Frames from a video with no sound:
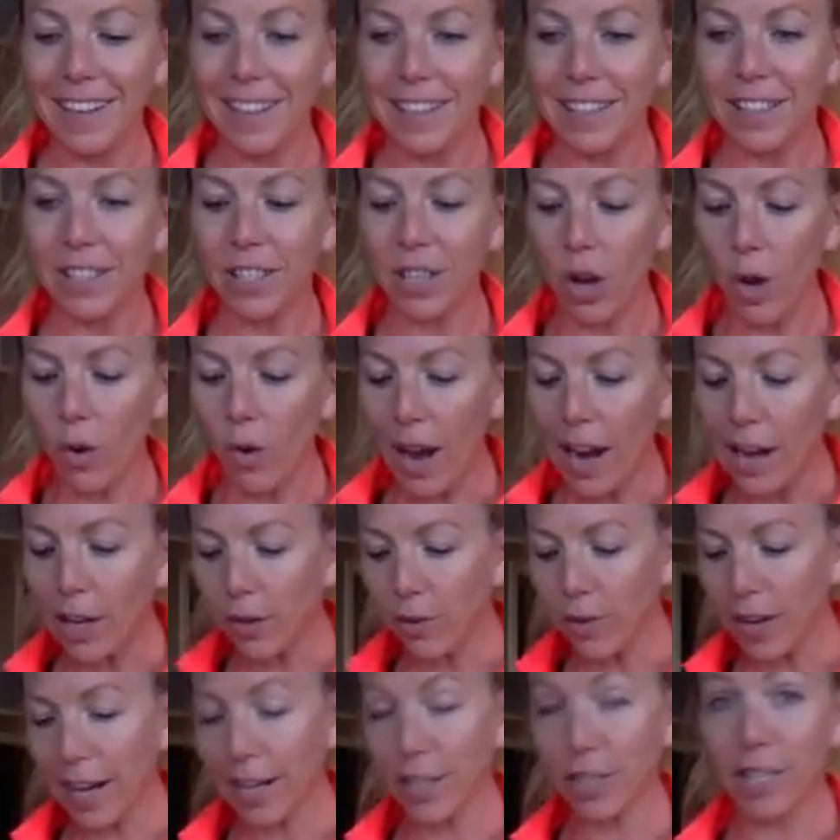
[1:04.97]
So I
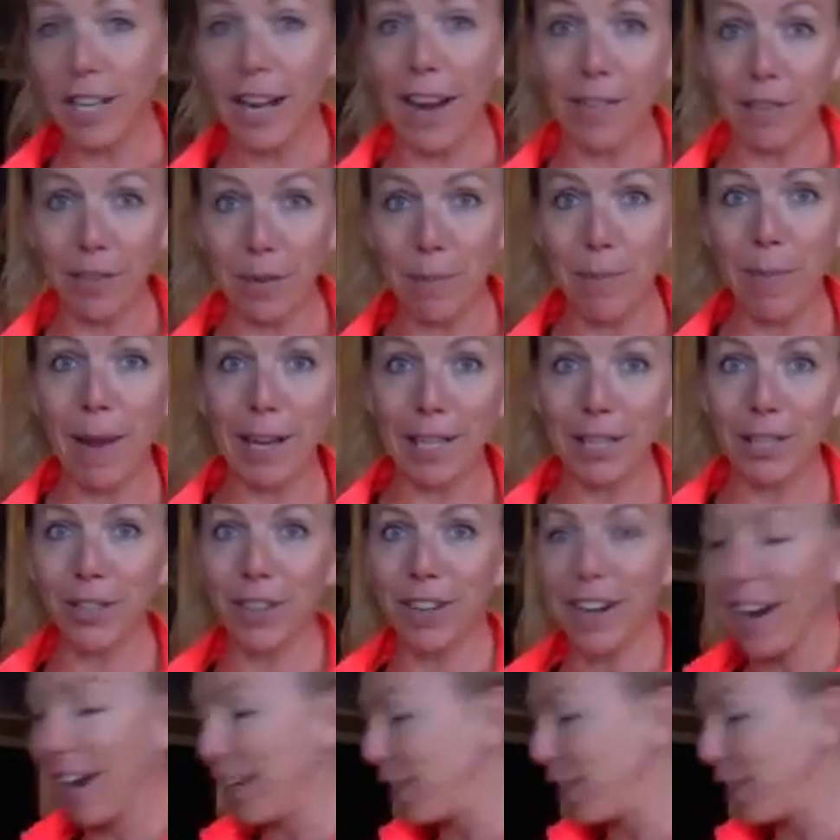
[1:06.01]
don't actually have to measure it.